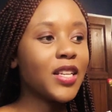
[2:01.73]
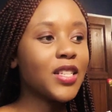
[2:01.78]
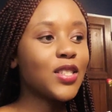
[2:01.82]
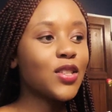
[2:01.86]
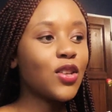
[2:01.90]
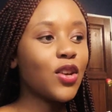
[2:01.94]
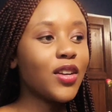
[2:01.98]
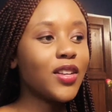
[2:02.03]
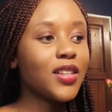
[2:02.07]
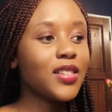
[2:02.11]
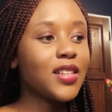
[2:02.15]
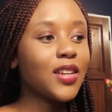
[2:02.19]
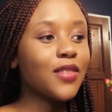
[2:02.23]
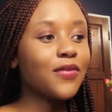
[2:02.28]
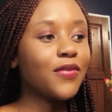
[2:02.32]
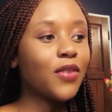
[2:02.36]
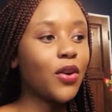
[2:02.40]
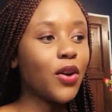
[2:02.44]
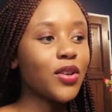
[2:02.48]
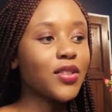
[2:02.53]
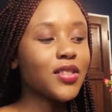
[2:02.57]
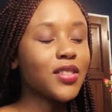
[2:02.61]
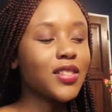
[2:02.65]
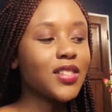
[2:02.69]
not as
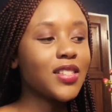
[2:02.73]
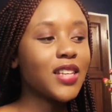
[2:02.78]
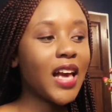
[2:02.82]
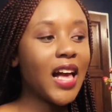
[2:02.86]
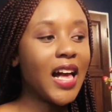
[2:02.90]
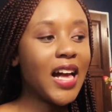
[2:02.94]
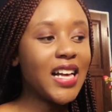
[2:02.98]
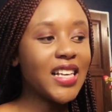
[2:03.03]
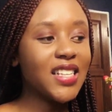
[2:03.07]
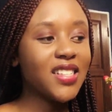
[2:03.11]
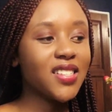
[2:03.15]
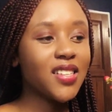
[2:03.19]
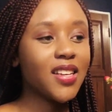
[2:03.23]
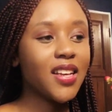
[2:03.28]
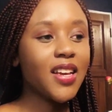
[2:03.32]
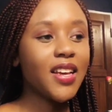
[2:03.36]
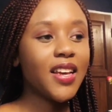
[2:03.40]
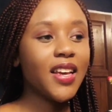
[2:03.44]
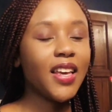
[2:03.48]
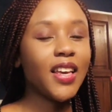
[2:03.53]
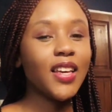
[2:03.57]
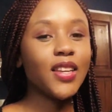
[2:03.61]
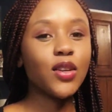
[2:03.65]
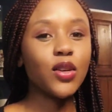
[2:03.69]
advanced as
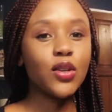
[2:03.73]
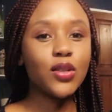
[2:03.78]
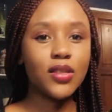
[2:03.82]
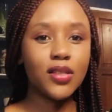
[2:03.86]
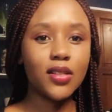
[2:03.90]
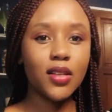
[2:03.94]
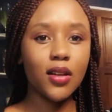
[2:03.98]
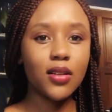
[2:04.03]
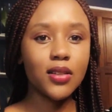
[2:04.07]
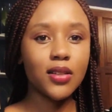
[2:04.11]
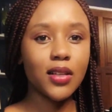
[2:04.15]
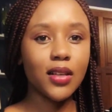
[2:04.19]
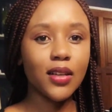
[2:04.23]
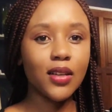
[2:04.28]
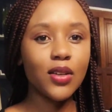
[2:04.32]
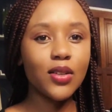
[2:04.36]
in consulting.